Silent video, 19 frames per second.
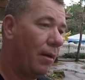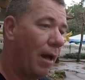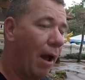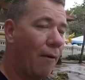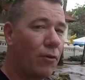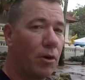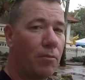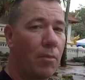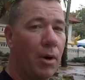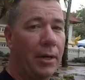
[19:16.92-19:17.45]

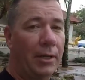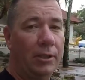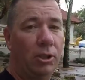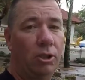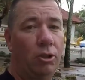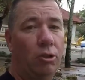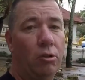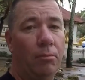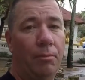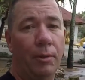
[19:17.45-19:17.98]
everybody's
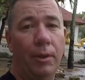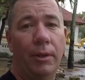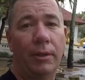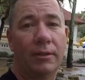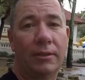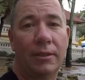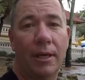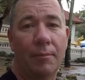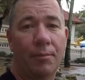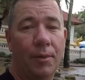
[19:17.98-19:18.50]
stupid
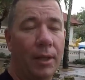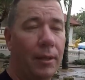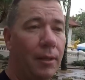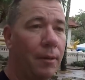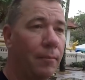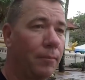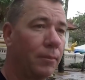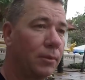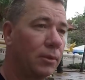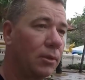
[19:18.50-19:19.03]
except
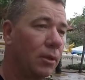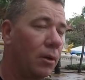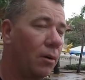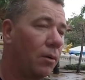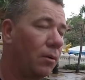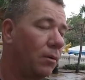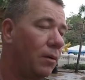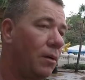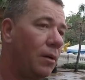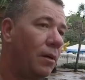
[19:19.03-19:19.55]
them.
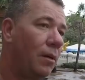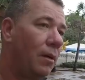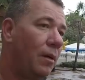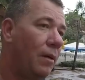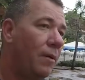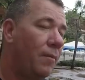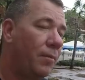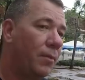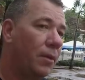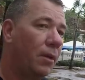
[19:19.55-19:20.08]
So,
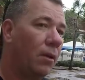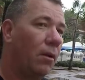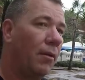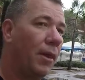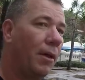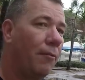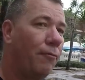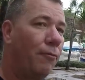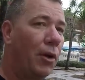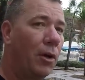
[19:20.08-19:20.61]
you know,
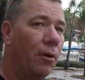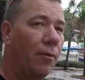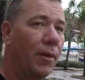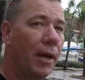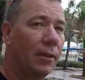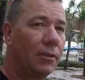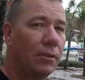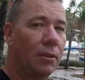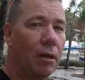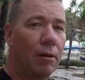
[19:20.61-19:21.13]
they figure
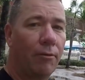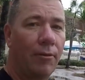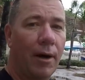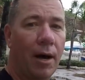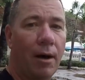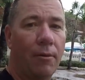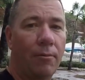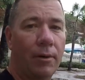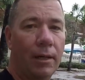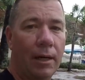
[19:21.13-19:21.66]
that stuff
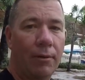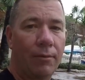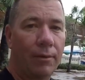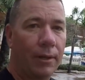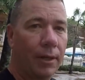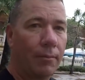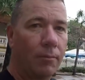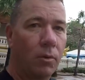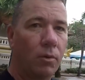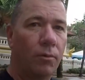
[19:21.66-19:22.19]
out whenever
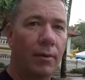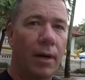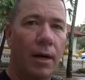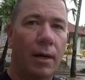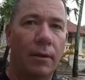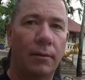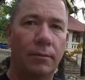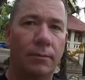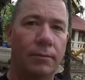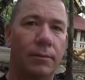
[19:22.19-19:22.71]
they move
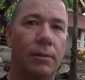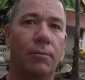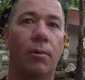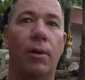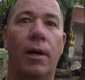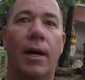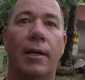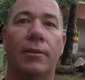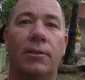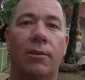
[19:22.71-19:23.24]
out and
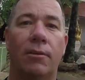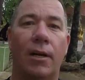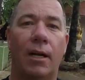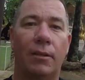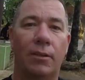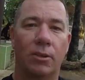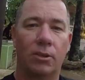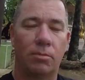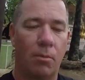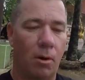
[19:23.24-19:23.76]
realize they're
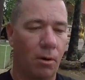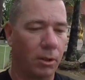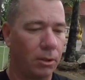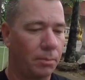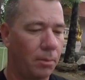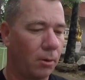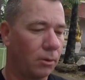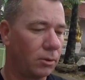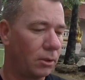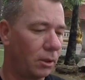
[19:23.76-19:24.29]
not the
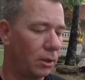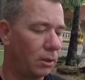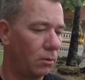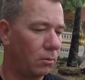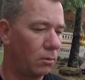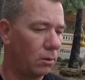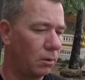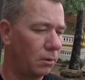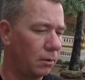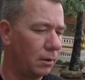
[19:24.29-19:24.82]
smartest person in the
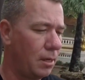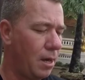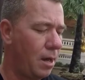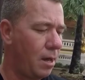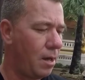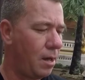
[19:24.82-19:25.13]
world.